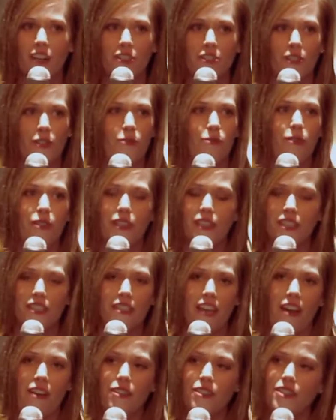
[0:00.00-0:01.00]
under really
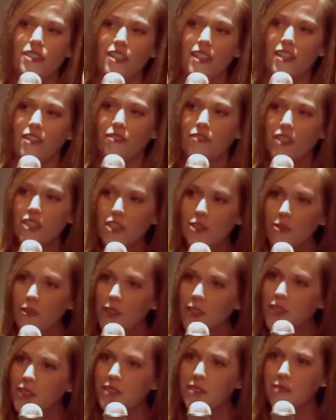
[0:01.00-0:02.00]
talented
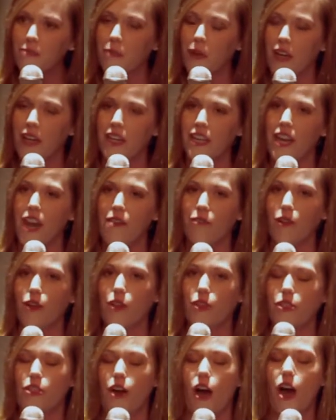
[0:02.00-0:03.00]
individuals, but never
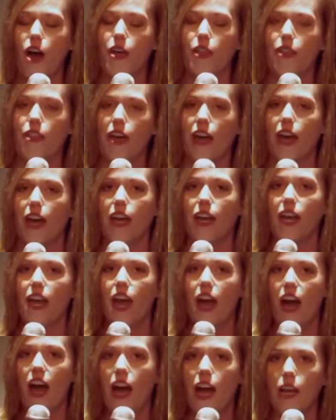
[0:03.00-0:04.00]
thought that
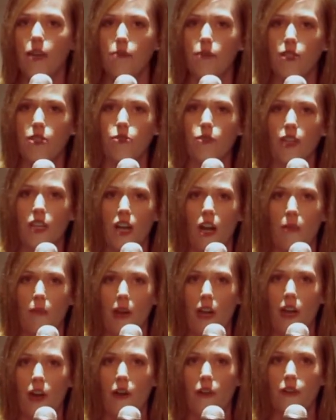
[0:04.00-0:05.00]
I'd be doing it on
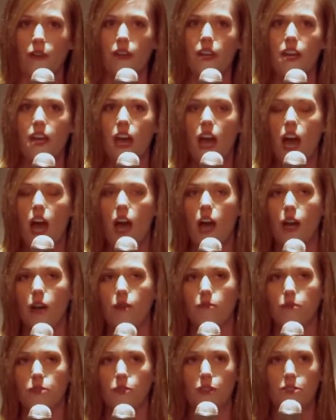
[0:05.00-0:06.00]
my own.
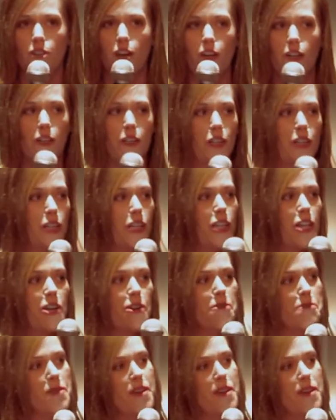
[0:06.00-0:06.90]
Um, so I'll talk a little